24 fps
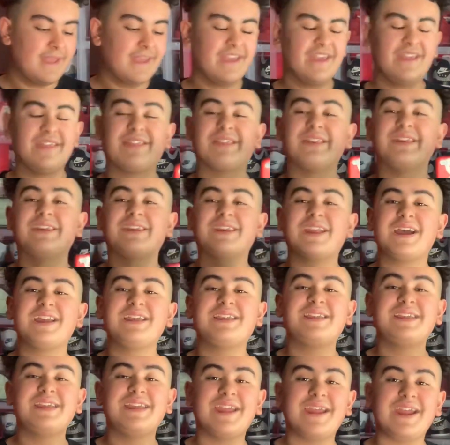is the
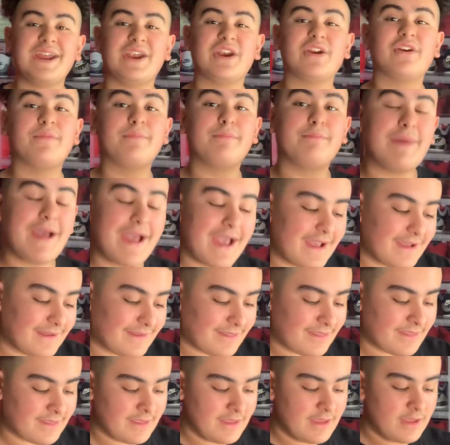Nike Air
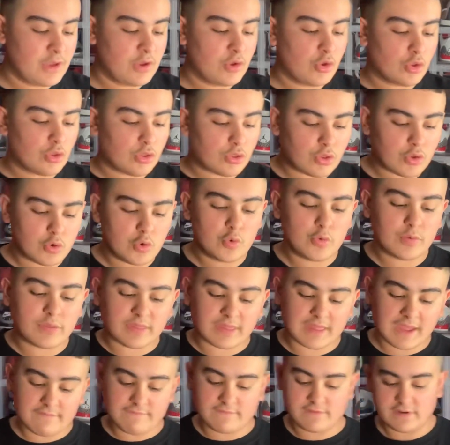Max
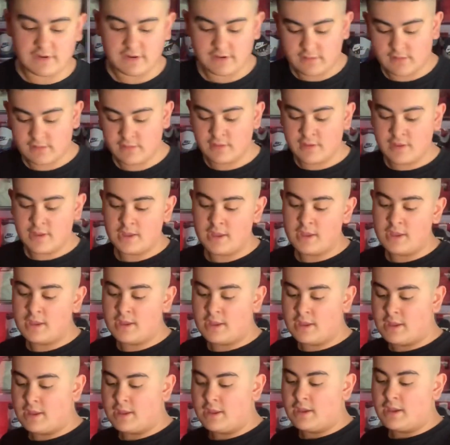270s.
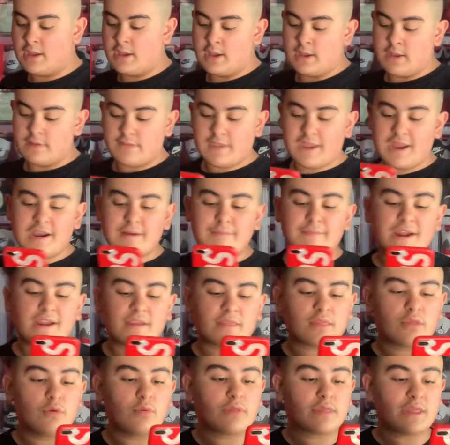The Air Max
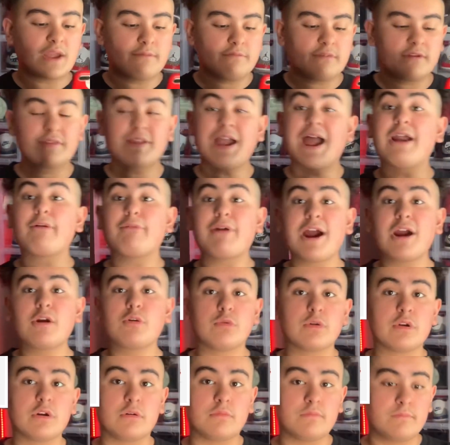270s, I rock
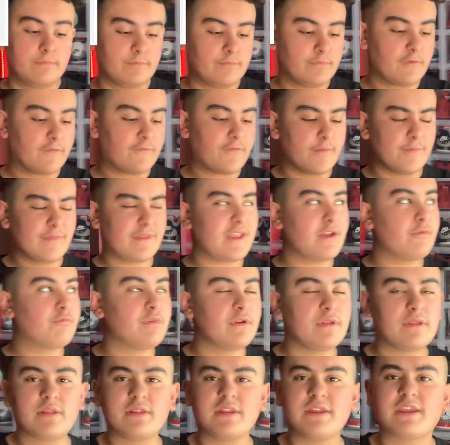with them. You feel me? They
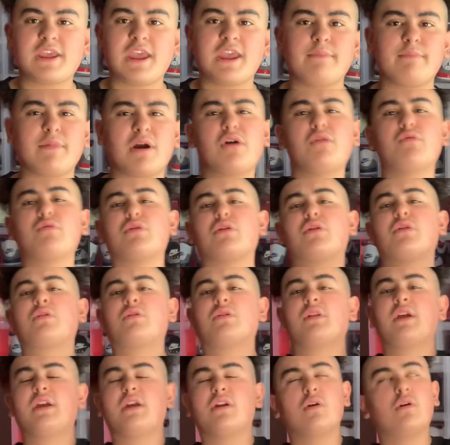recently came out
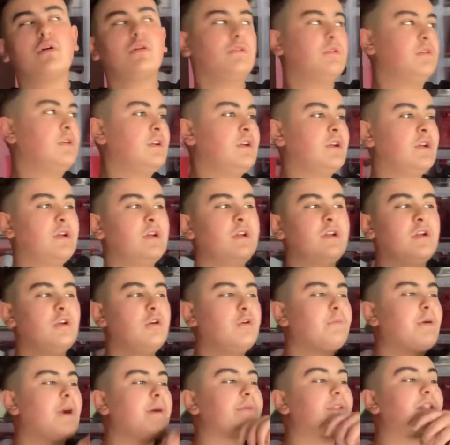like
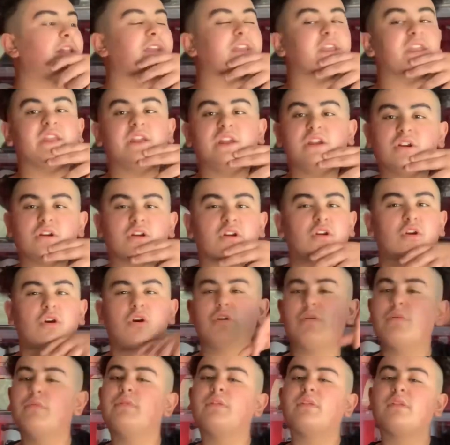probably like a year
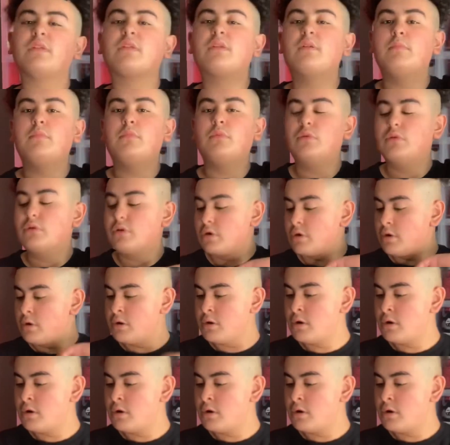ago with some more.